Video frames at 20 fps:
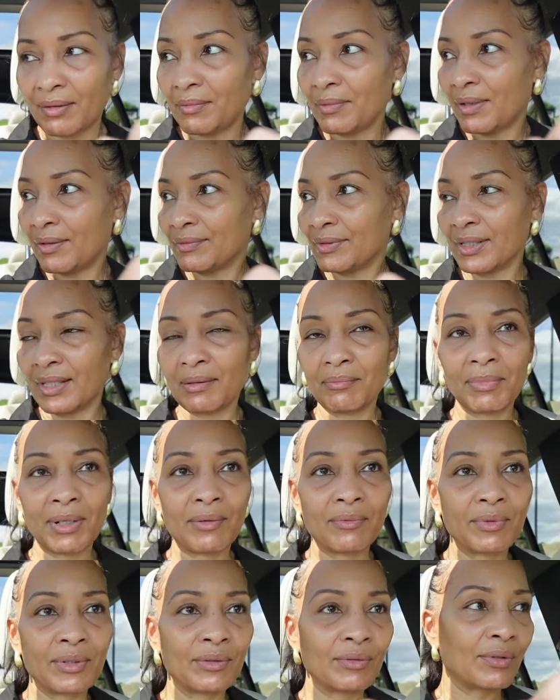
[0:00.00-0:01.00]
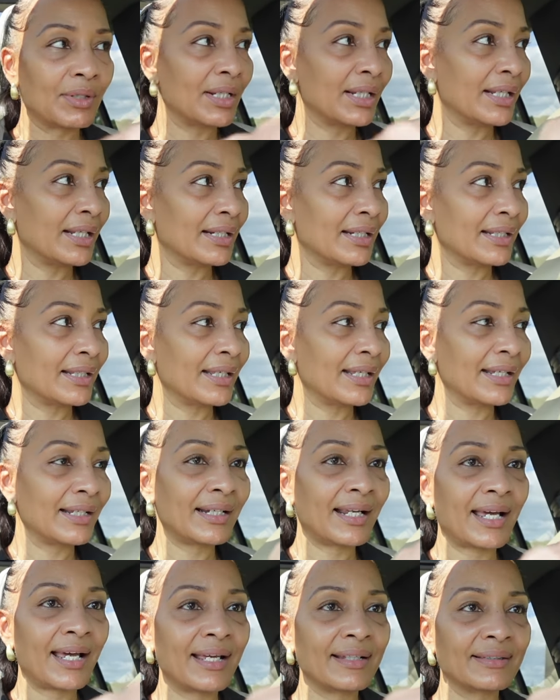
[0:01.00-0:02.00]
I have to get my window clean
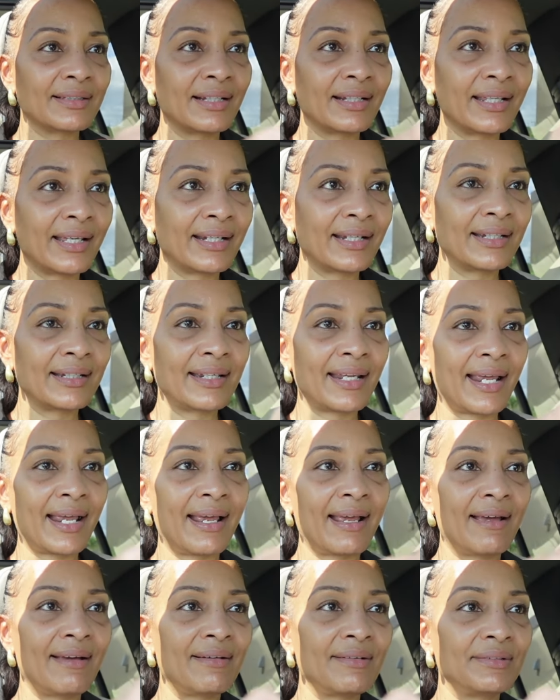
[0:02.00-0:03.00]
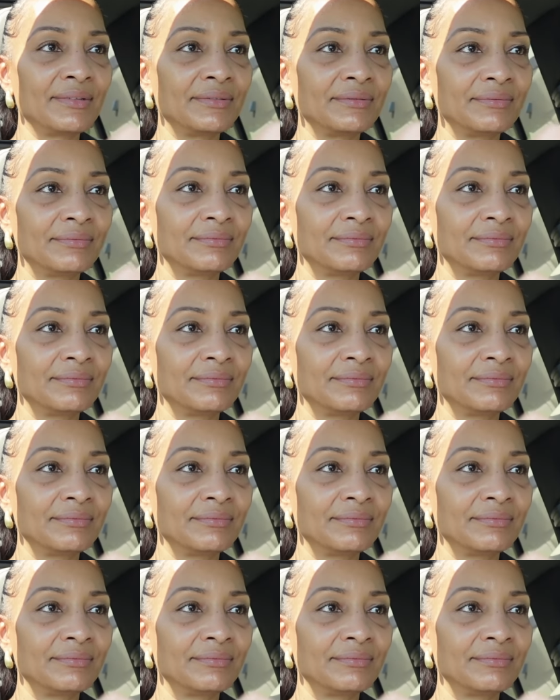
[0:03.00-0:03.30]
again. I have to let it down.